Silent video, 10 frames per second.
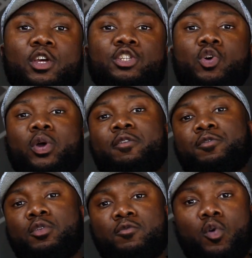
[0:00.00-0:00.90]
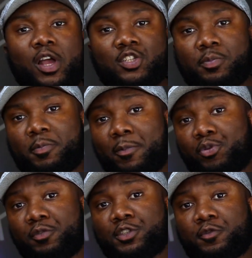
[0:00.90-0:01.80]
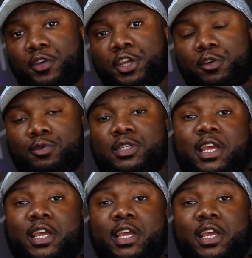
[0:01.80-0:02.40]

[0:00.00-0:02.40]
So if you've watched some of my previous videos,